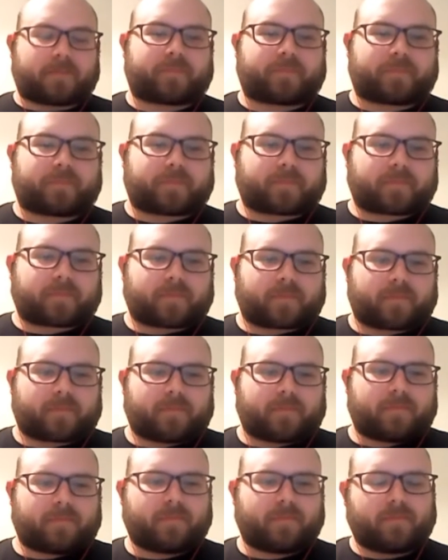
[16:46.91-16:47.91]

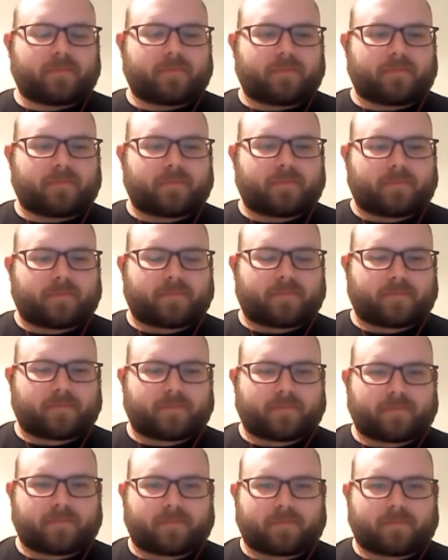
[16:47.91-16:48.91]

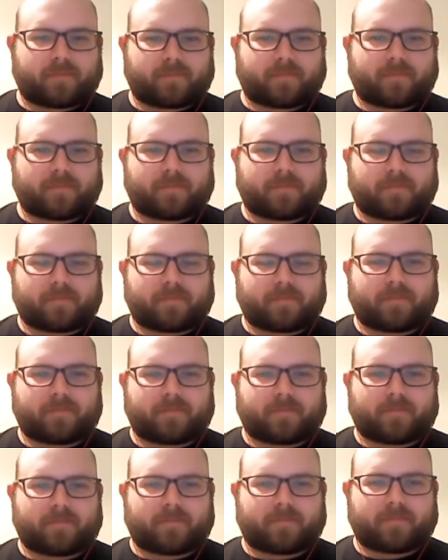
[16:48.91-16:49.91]

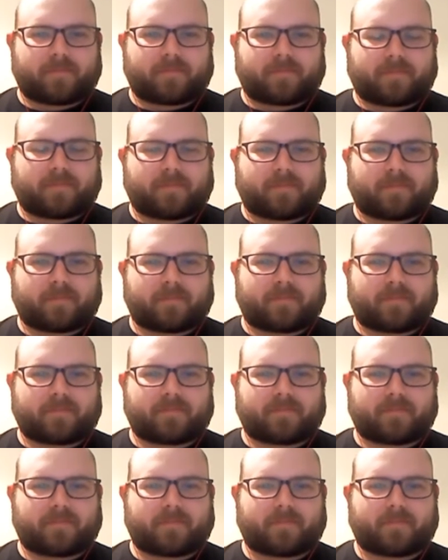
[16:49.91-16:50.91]

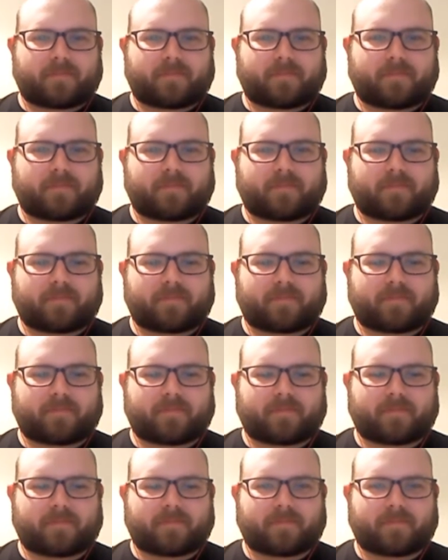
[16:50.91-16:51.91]

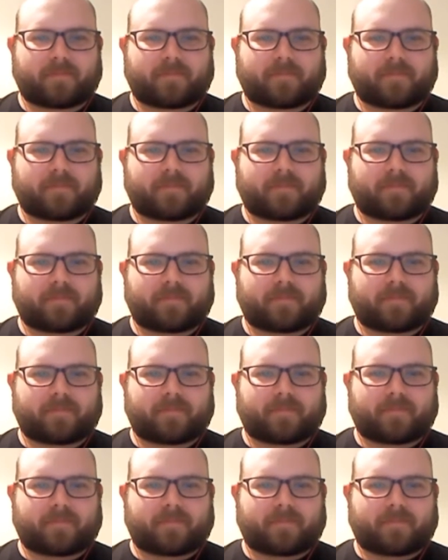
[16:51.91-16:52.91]

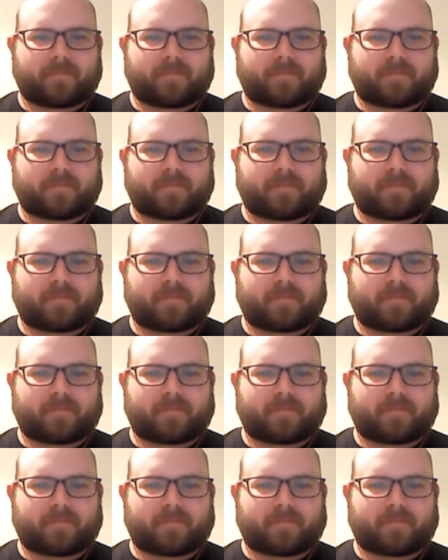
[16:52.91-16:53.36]
No words are spoken by the person on screen.